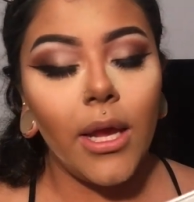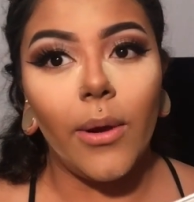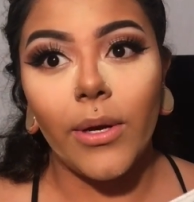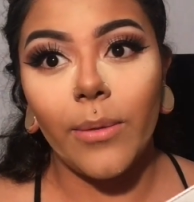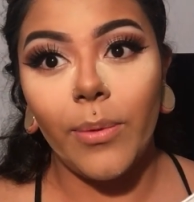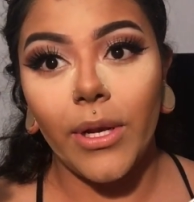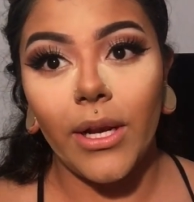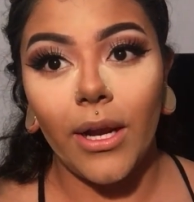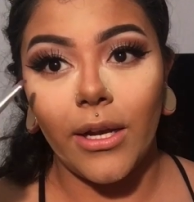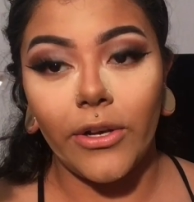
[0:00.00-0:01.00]
and we're gonna put
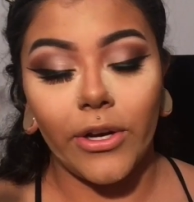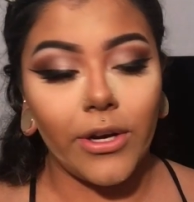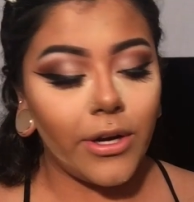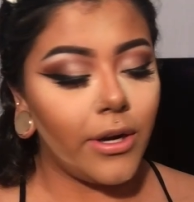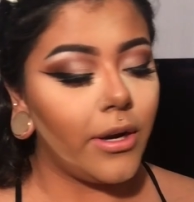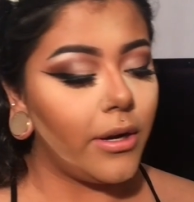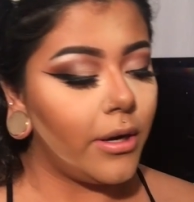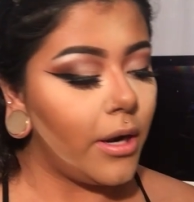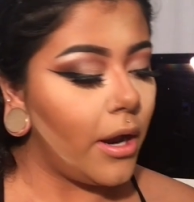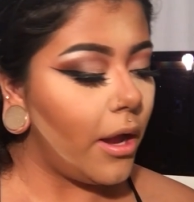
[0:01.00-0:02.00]
it under
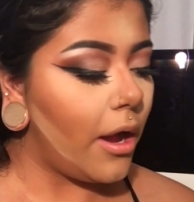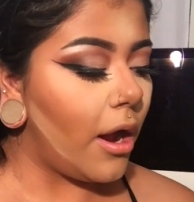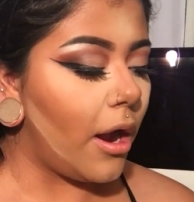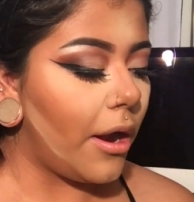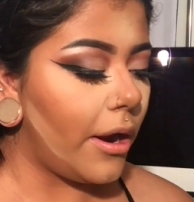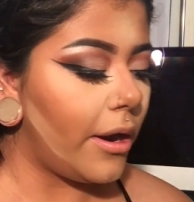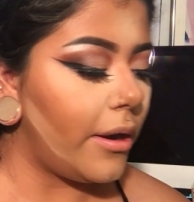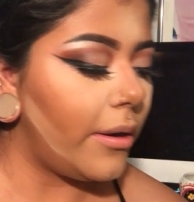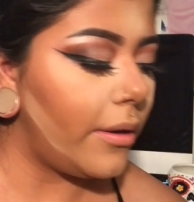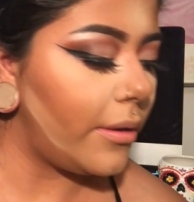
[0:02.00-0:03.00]

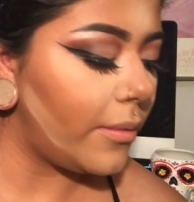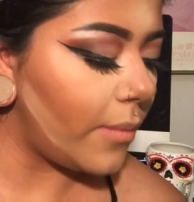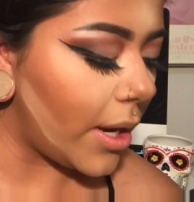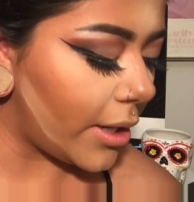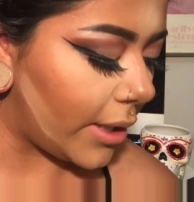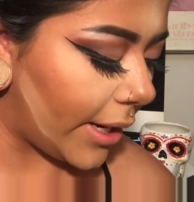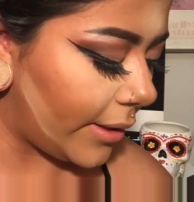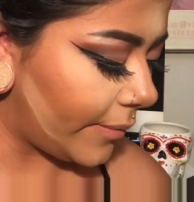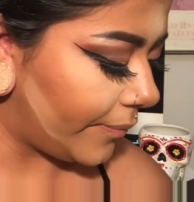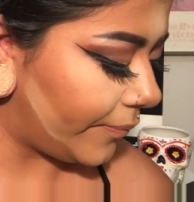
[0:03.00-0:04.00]
our waterline.